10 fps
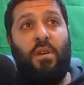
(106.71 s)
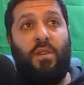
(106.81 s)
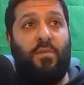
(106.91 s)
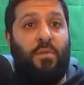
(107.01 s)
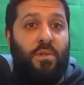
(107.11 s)

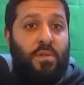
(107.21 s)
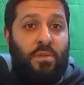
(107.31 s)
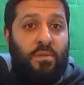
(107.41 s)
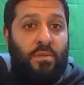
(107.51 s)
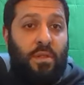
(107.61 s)
And of course,
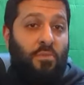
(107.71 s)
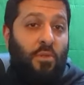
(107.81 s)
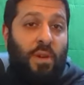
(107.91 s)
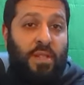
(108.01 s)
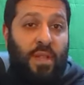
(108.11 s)

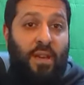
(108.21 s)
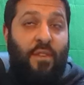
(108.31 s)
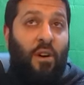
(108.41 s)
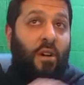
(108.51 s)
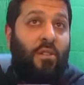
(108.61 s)
T-Mobile has to have
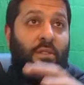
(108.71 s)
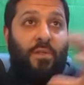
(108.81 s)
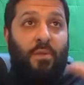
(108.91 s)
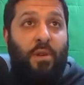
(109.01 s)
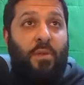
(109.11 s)
all of
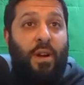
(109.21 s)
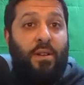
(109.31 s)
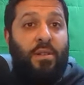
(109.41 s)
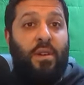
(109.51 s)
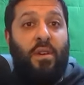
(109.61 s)
the
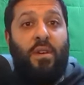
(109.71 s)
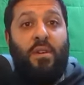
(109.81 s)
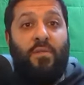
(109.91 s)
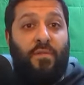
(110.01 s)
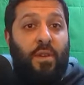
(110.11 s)
required
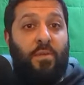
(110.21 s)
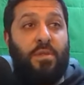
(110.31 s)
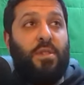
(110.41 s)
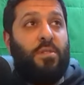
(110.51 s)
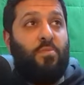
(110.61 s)

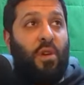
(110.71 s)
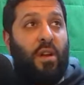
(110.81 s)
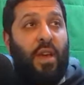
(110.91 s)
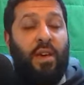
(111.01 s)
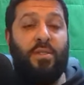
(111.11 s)
frequencies
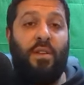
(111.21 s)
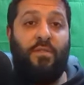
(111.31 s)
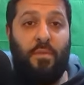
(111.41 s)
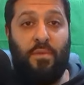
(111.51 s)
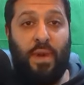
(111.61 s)
broadcasting
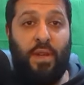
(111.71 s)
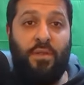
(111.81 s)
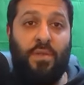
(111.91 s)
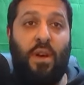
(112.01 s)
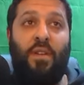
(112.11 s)
from the
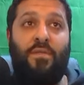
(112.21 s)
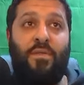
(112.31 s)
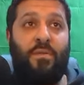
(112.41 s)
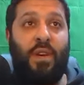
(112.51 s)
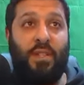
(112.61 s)
radios of
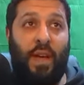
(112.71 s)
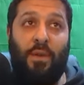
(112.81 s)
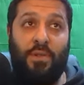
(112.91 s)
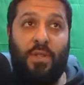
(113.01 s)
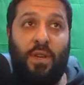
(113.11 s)
a
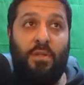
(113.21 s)
tower site.